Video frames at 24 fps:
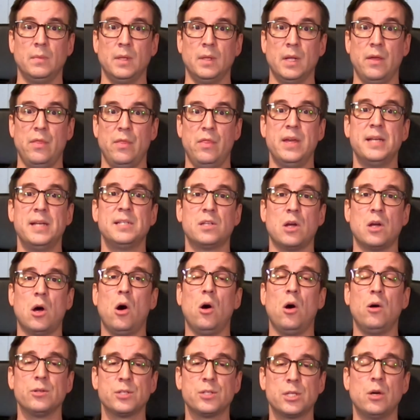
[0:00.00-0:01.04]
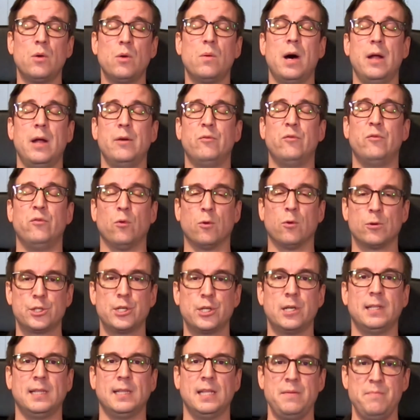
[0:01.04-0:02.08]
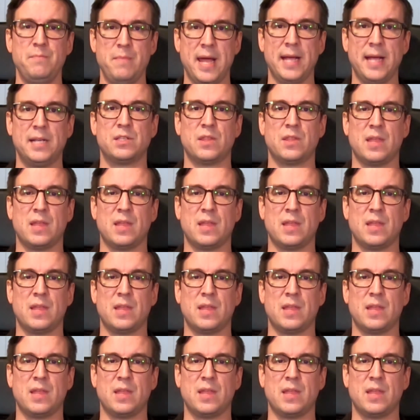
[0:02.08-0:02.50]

This also unfortunately makes